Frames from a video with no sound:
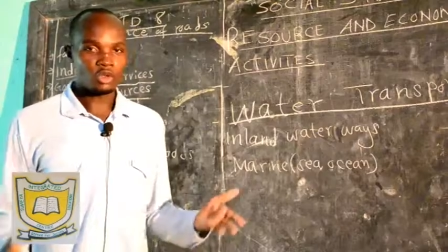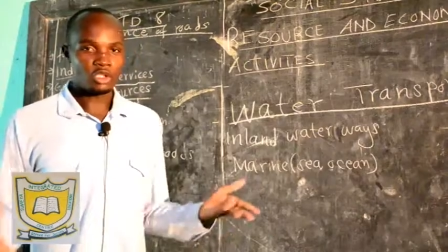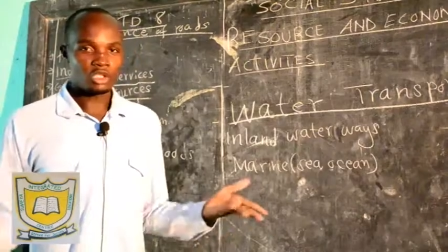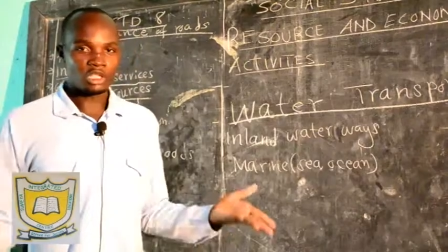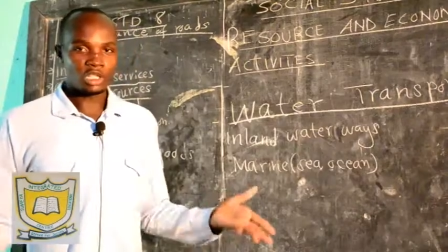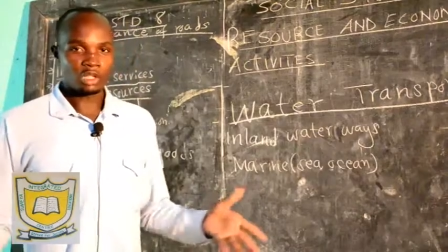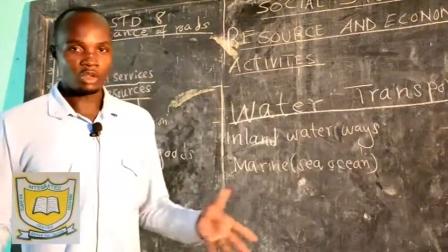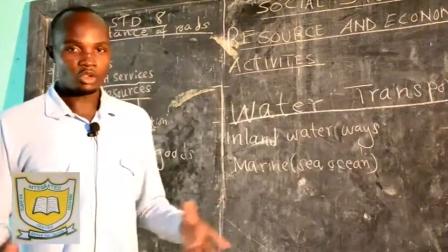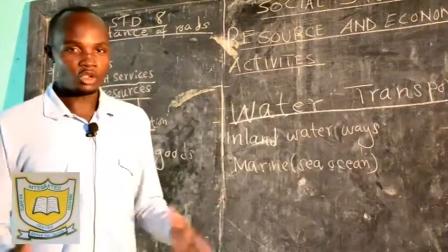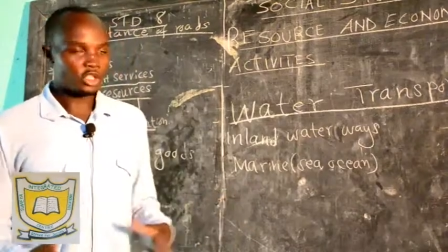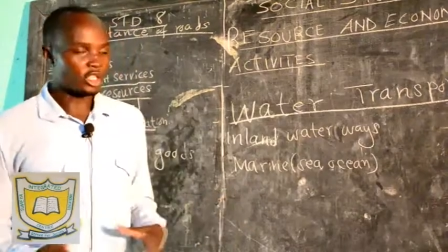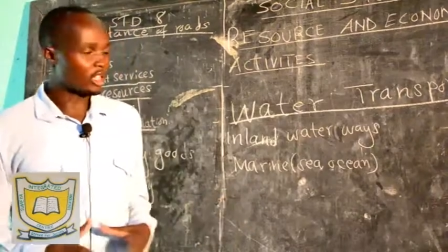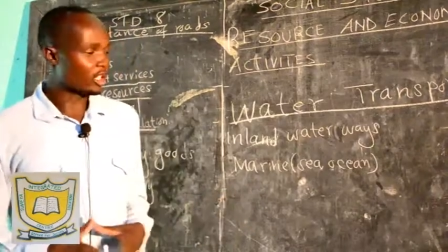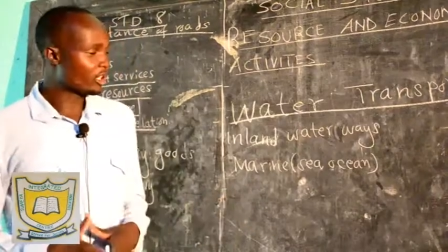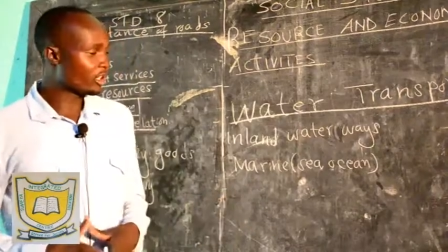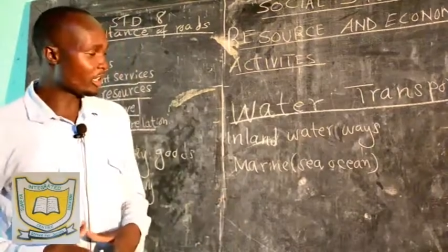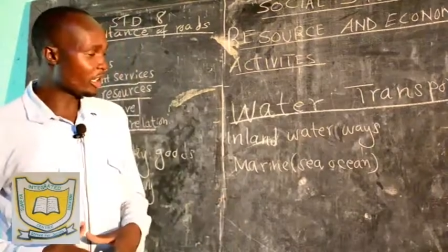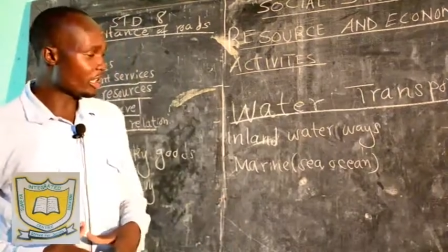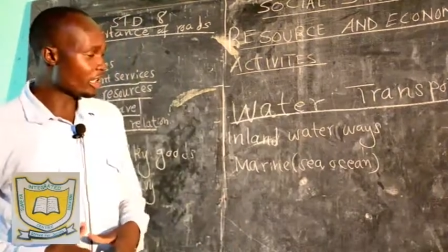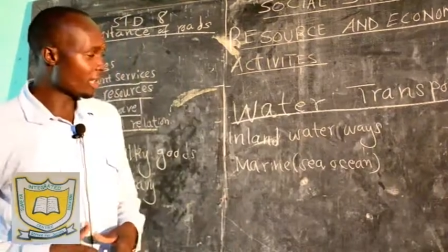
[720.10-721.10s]
Indian Ocean
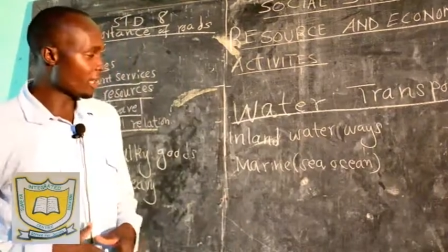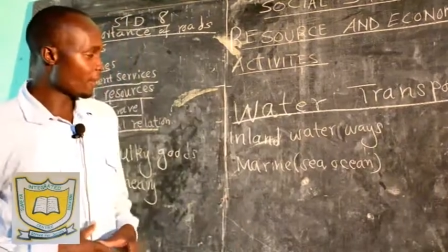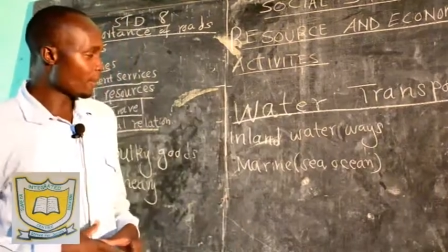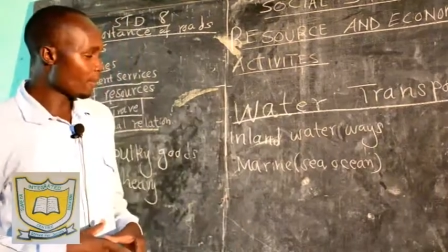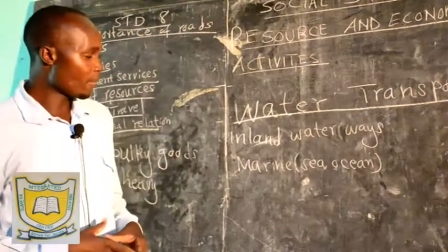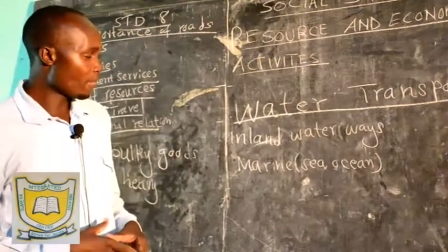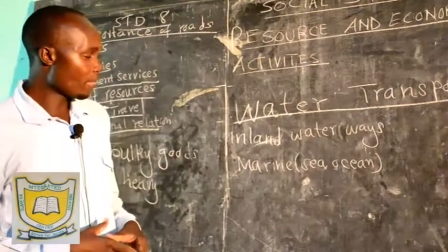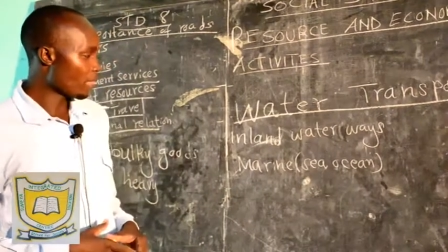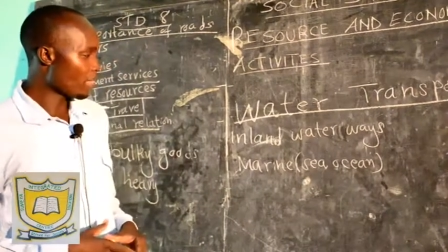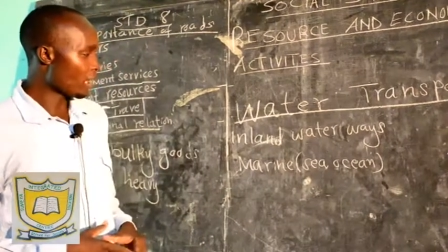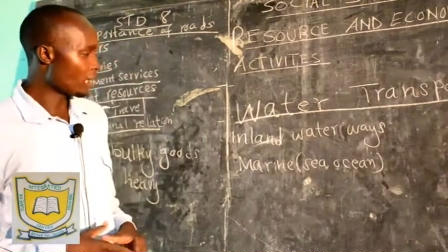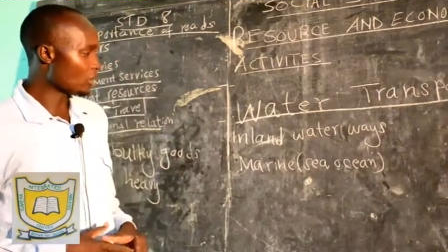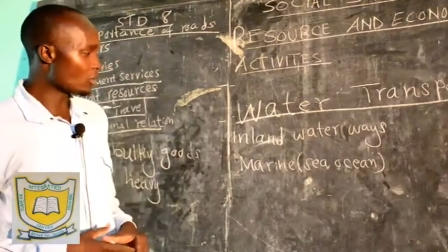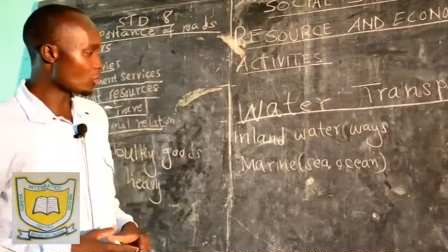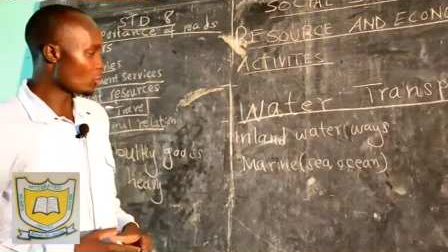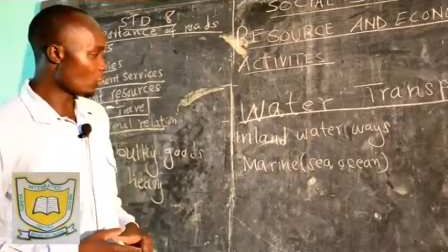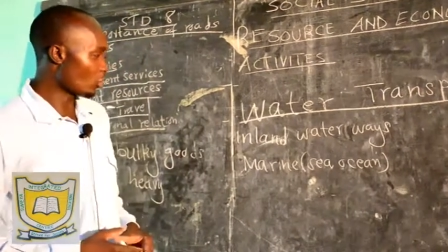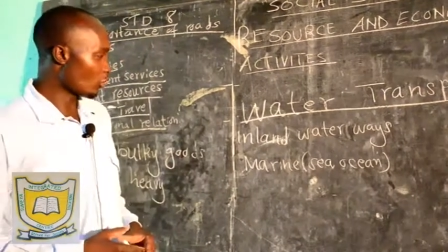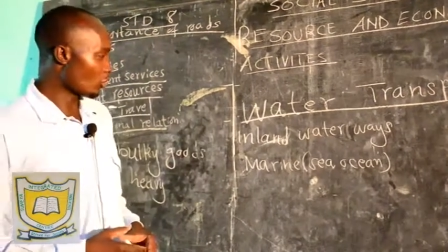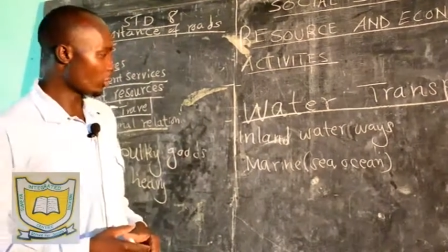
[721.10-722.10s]
in Kenya and
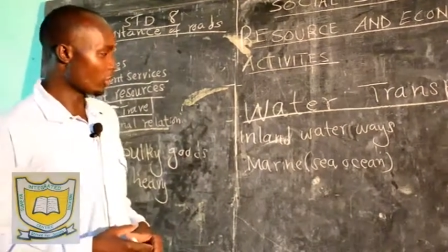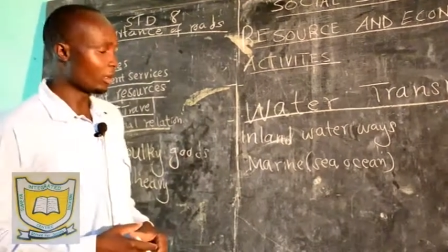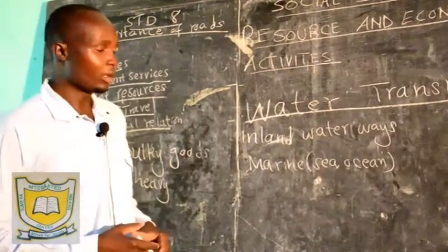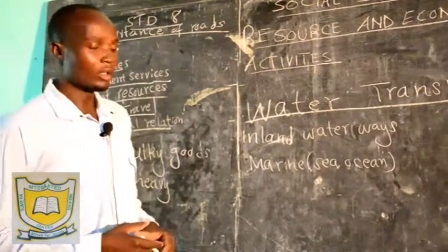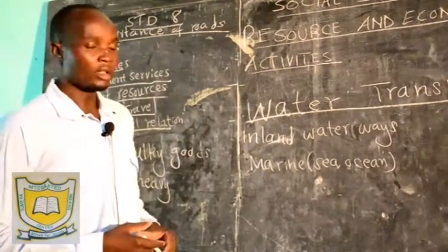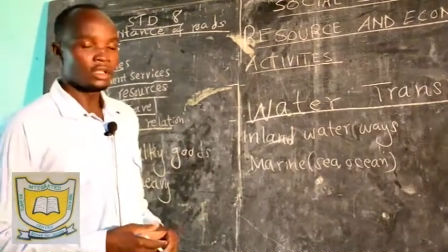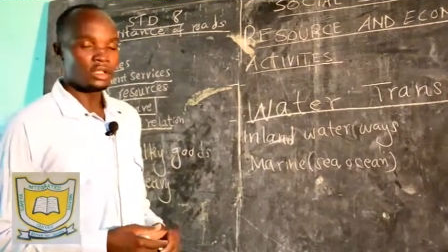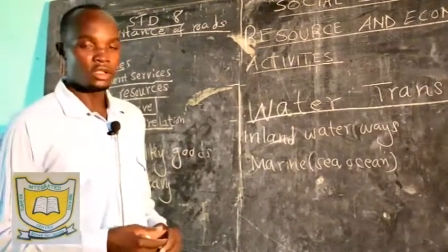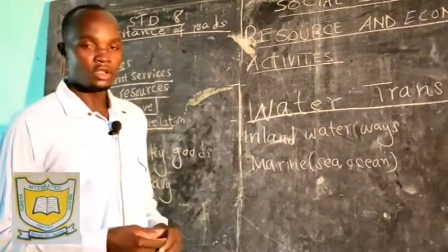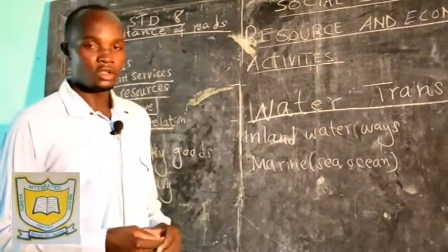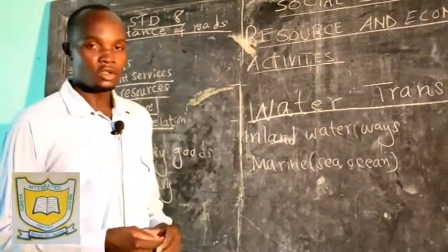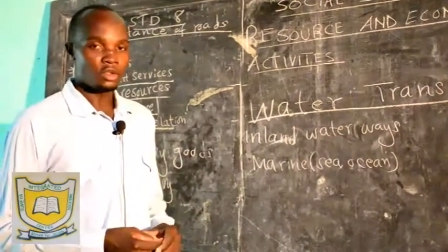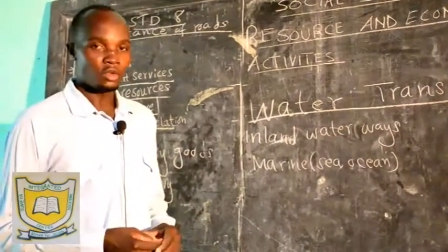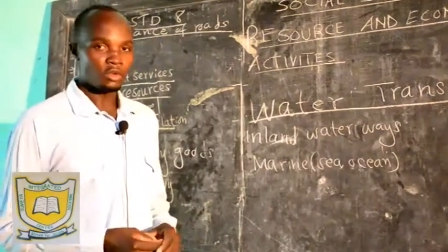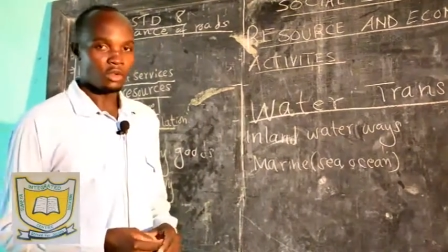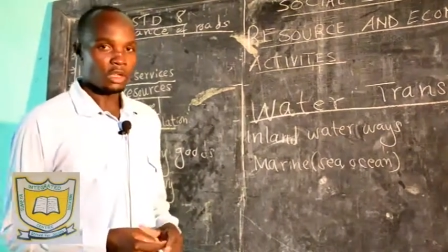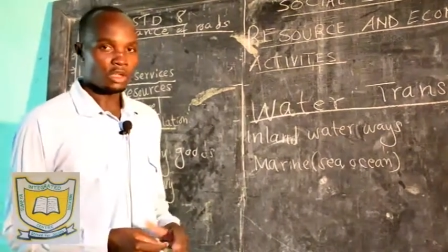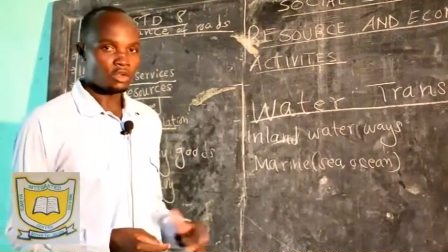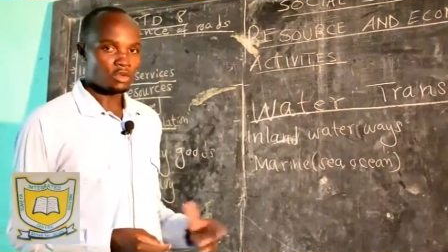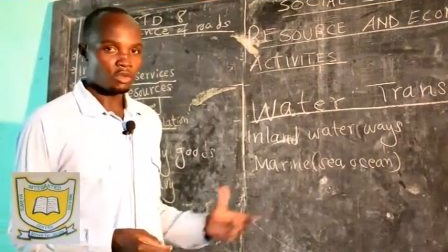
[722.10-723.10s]
so on. So
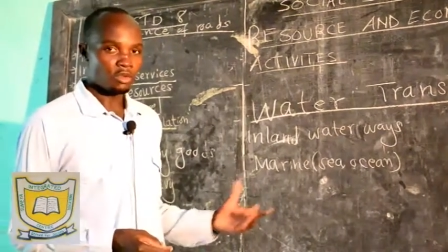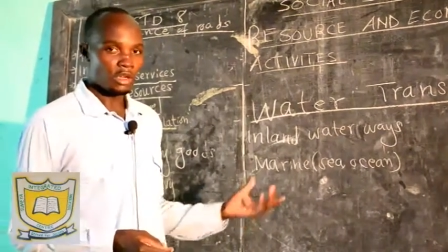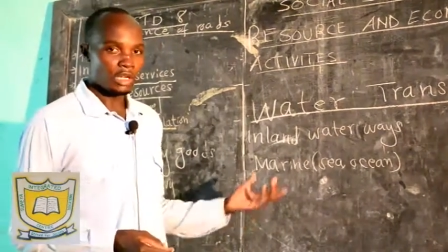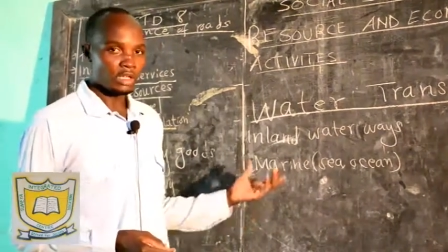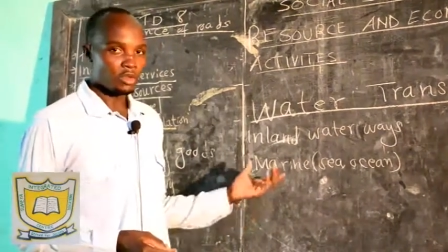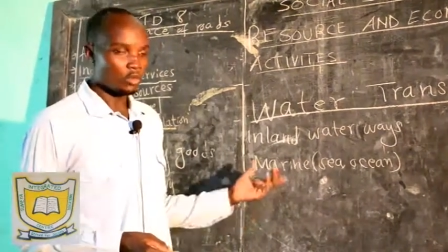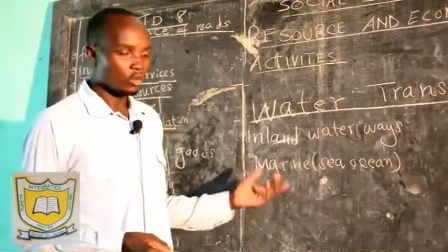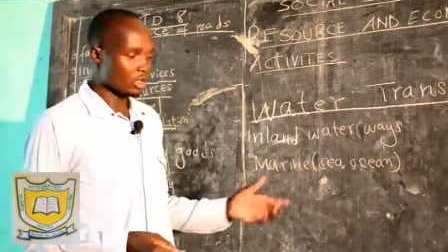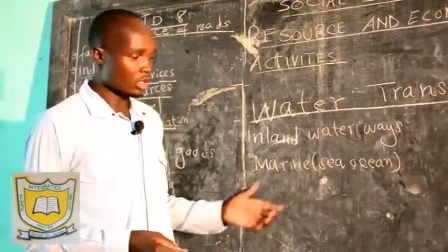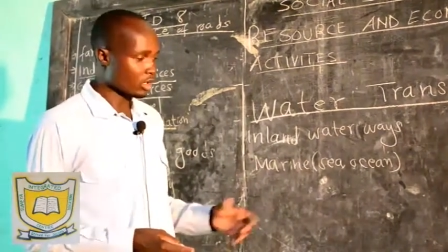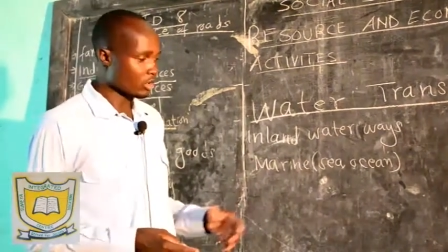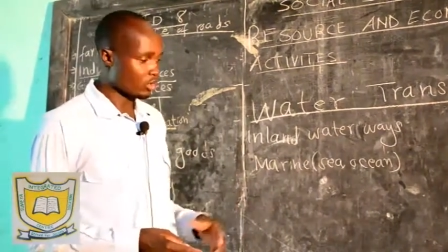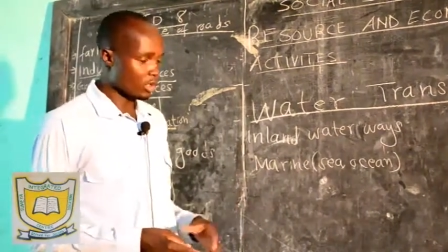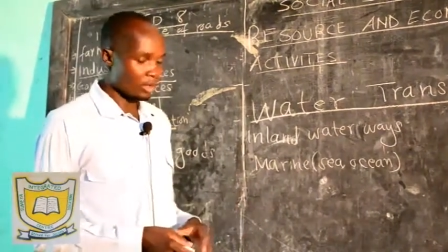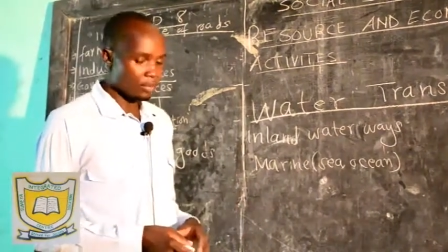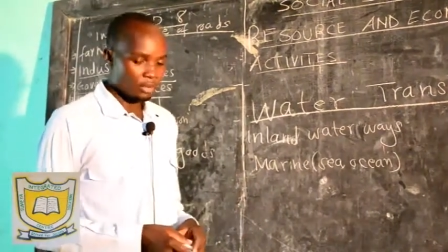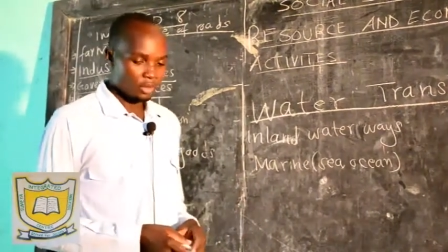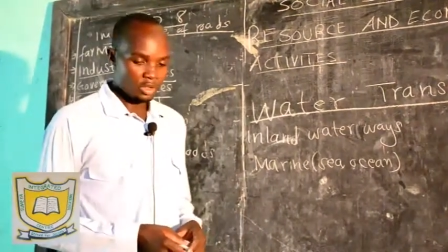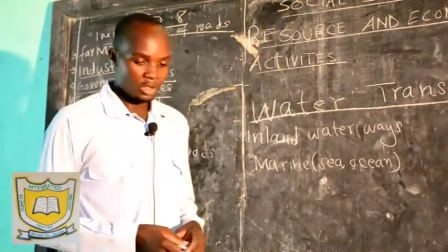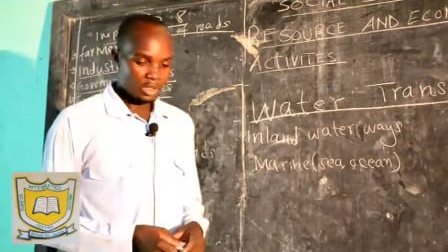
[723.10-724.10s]
we want to look at water
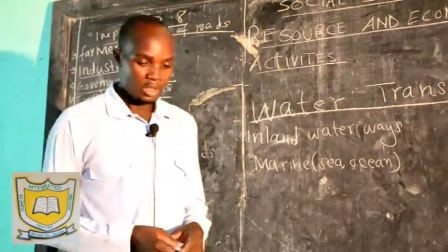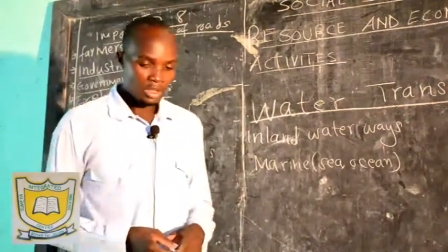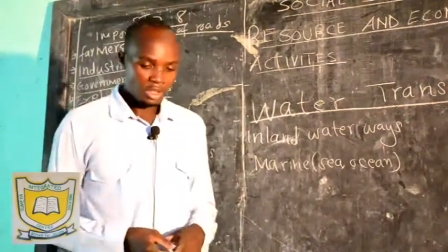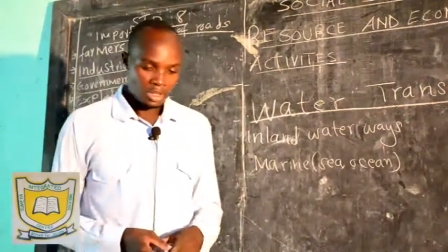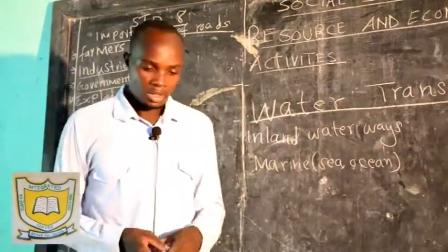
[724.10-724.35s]
transport.